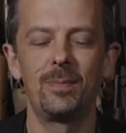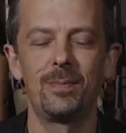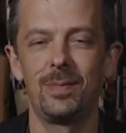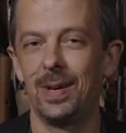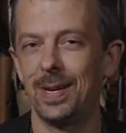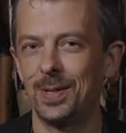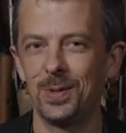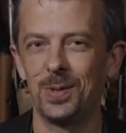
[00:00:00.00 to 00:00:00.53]

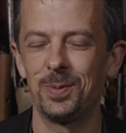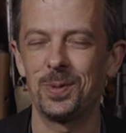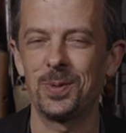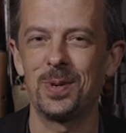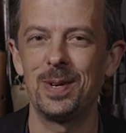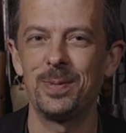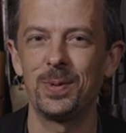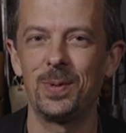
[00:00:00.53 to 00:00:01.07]
like and
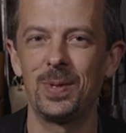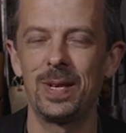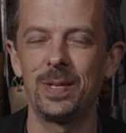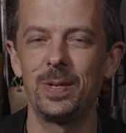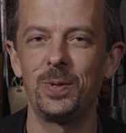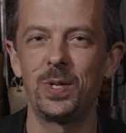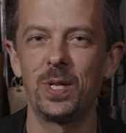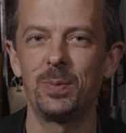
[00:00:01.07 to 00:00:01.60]
subscribe and all that
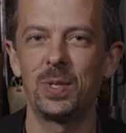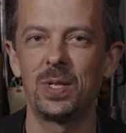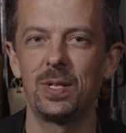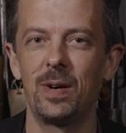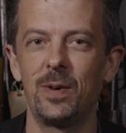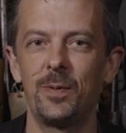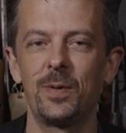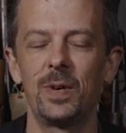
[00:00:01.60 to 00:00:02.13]
YouTube
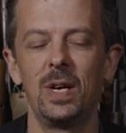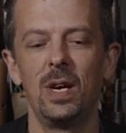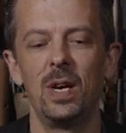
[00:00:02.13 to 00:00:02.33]
stuff.